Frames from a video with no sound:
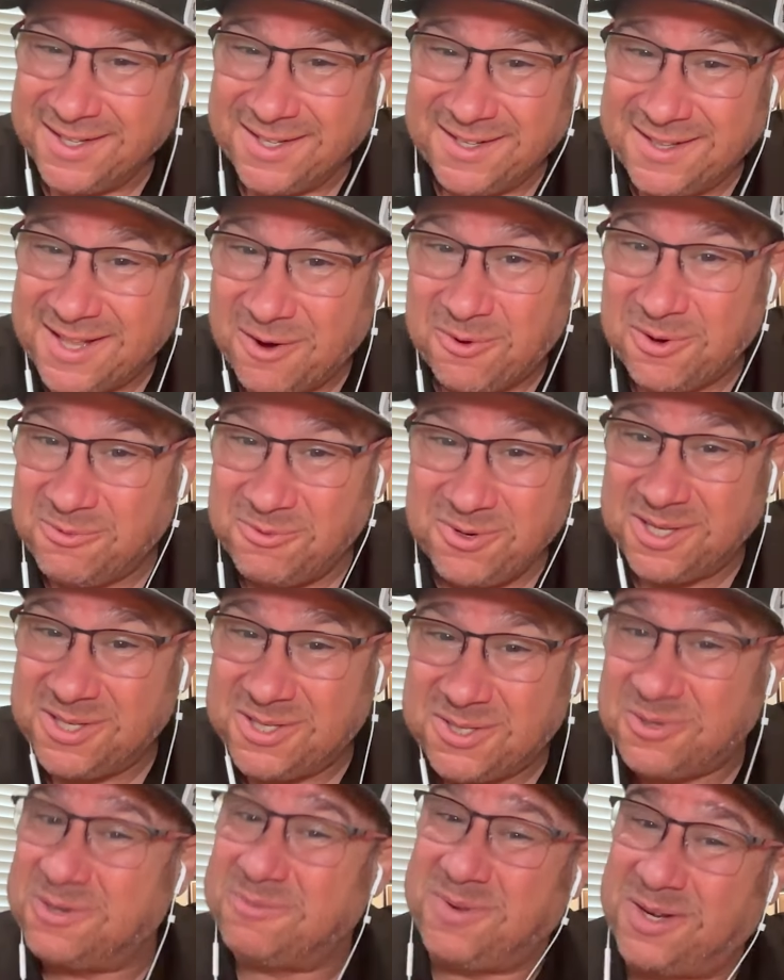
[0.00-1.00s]
They weren't really
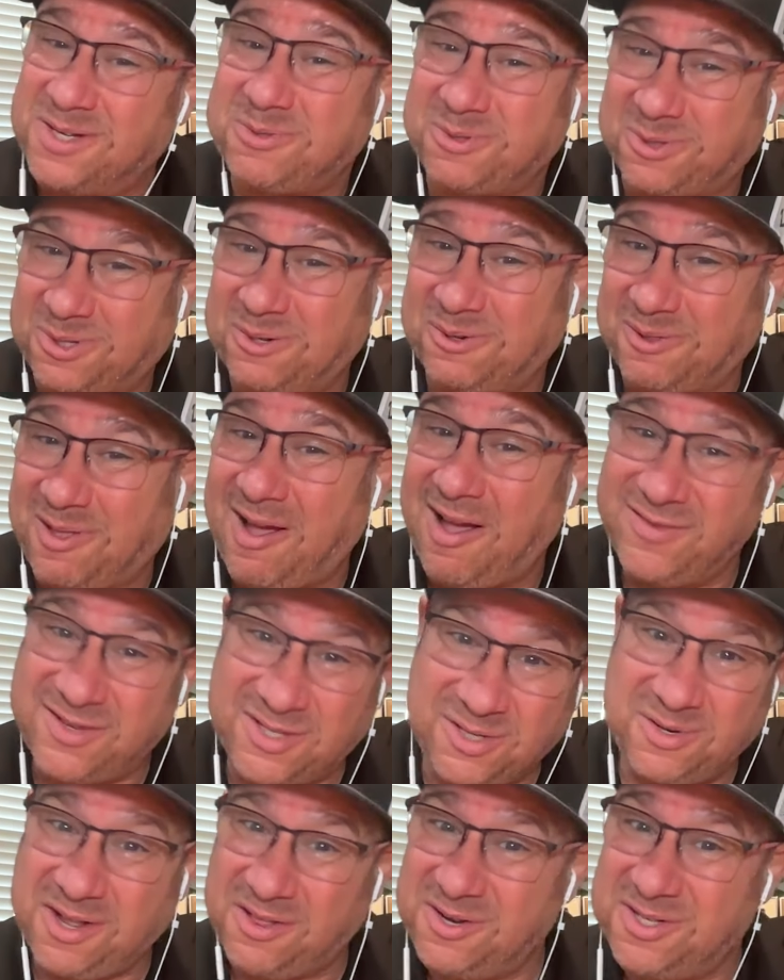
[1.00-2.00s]
doing much with their lives.
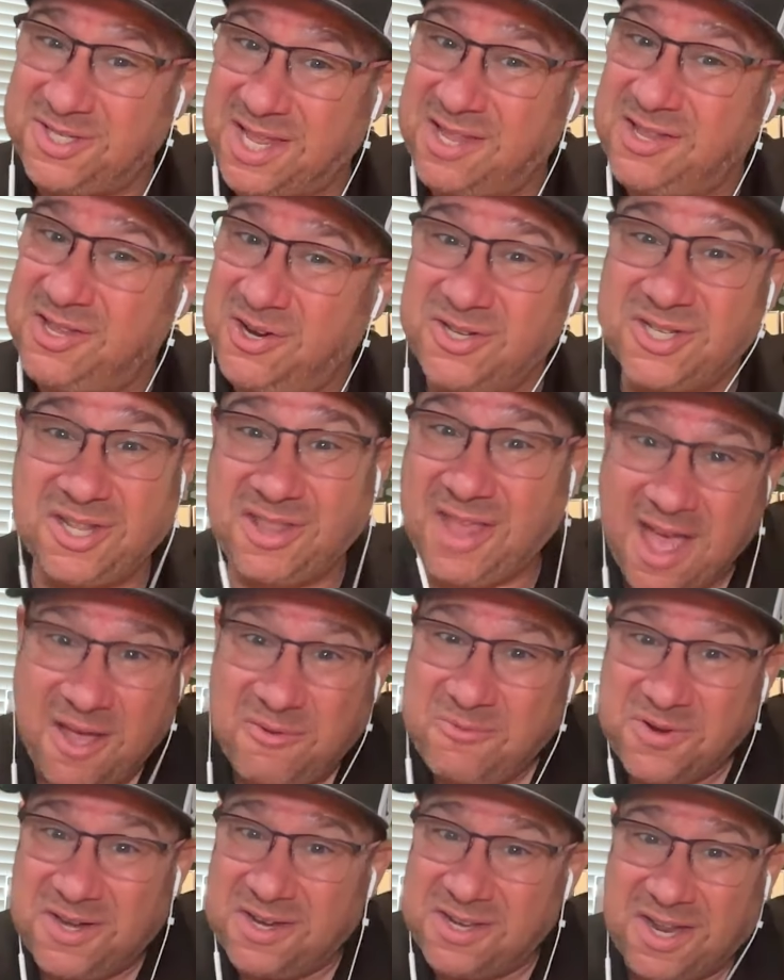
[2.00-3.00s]
So another 10 years of that
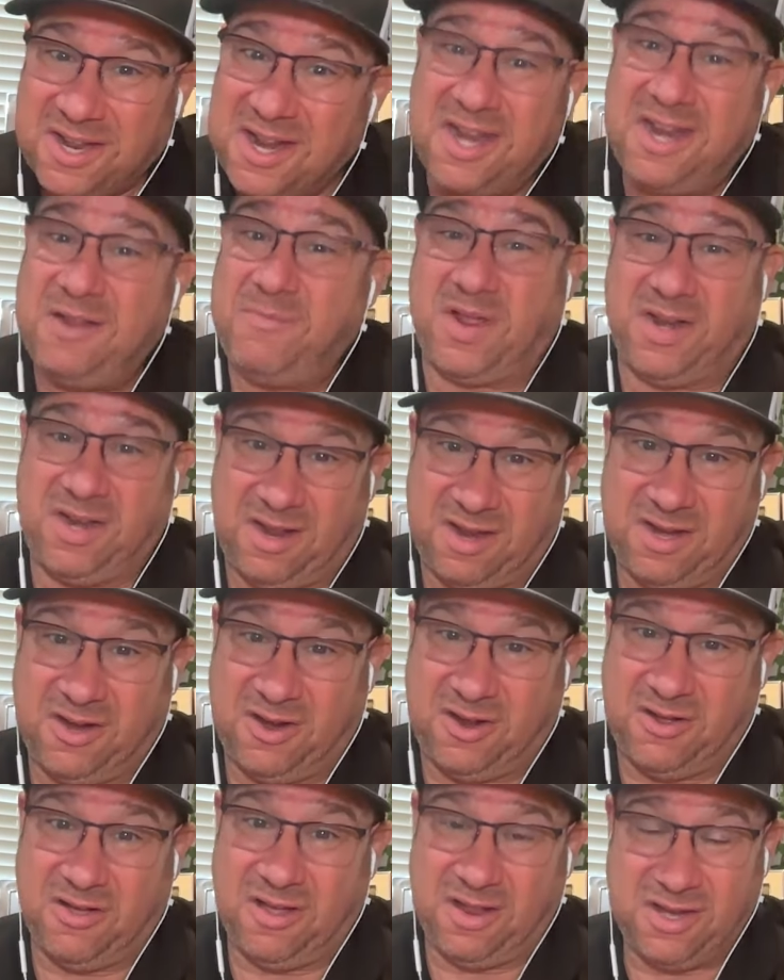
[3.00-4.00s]
wouldn't have done anybody any
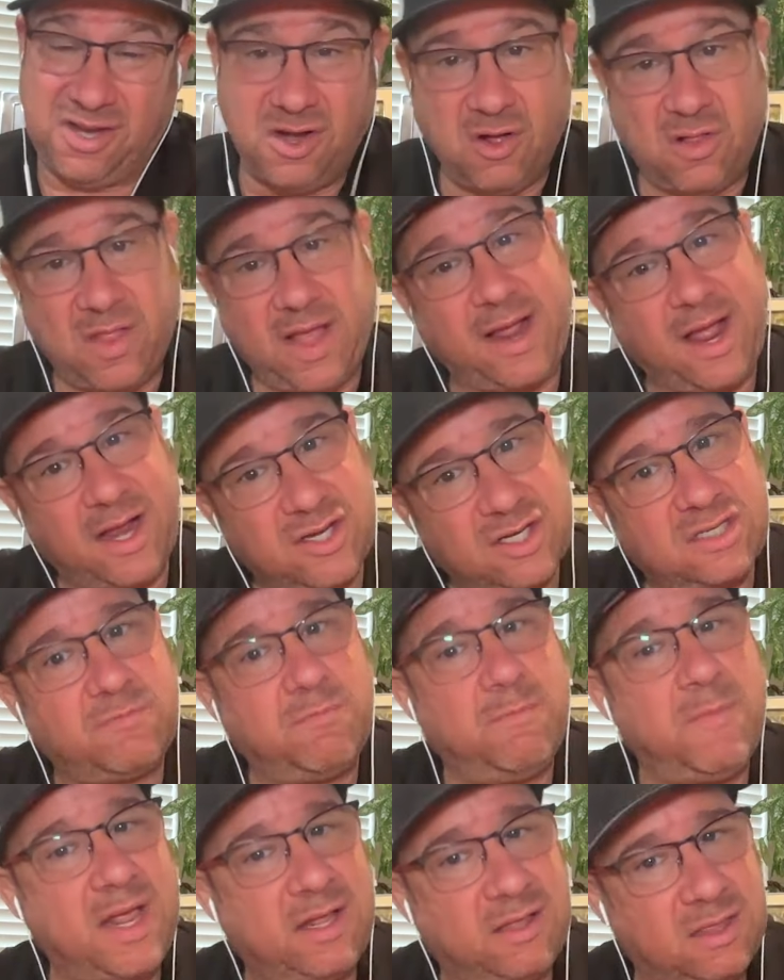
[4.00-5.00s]
good. You know, like I just
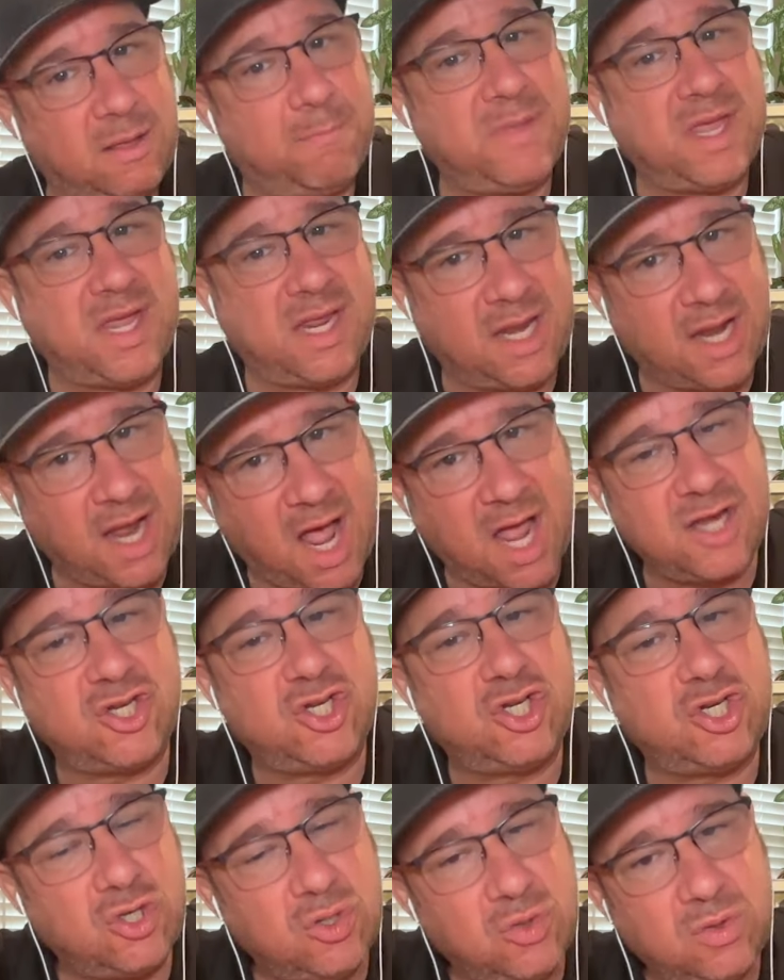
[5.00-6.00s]
make the meaning. I
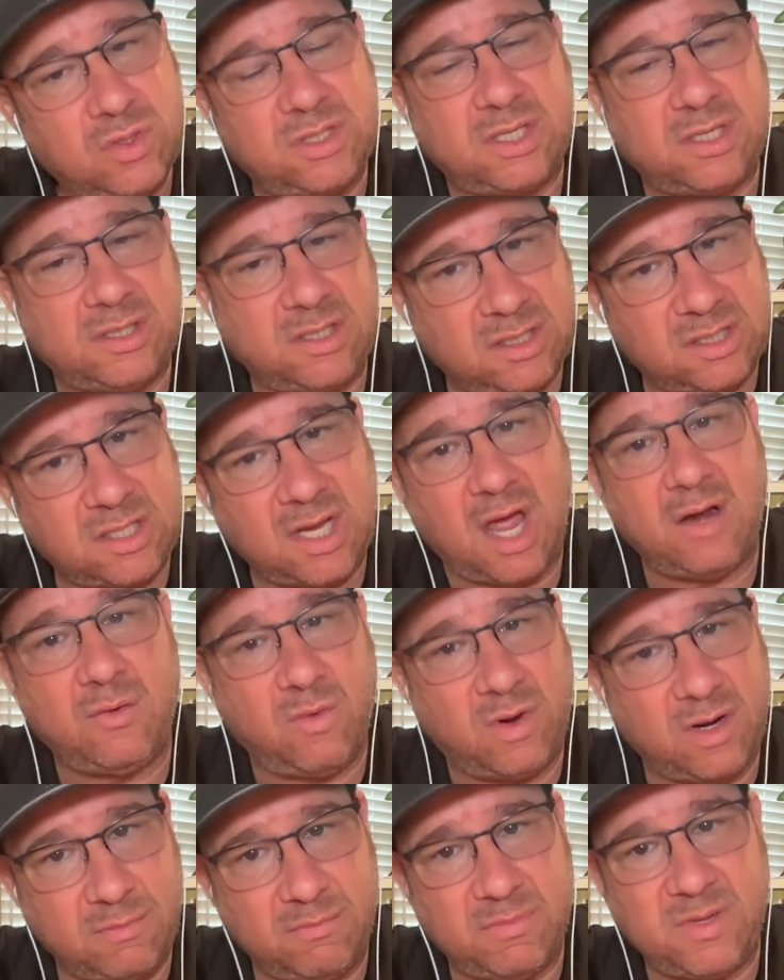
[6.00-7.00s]
choose to decide
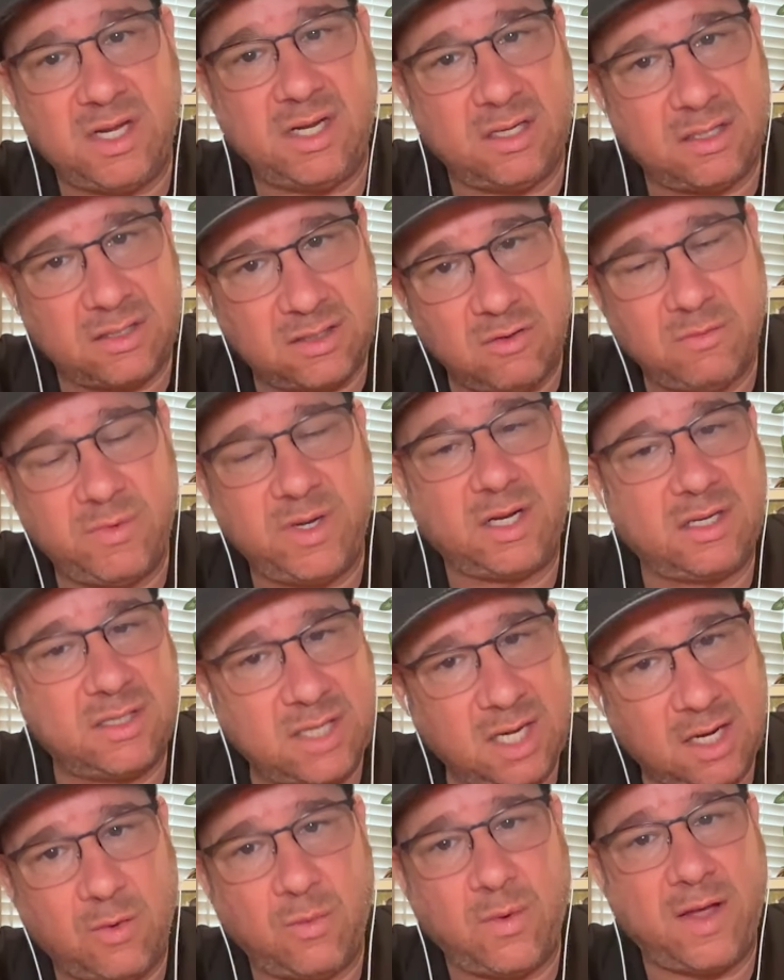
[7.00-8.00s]
what it means. Nobody can
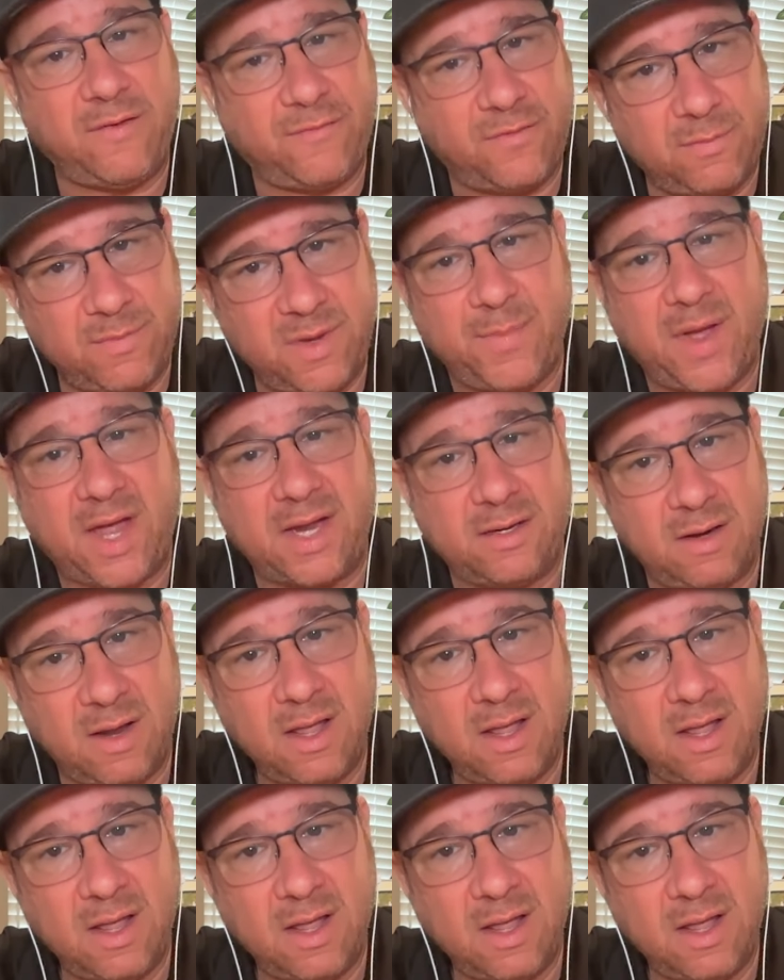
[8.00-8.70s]
take away from me my,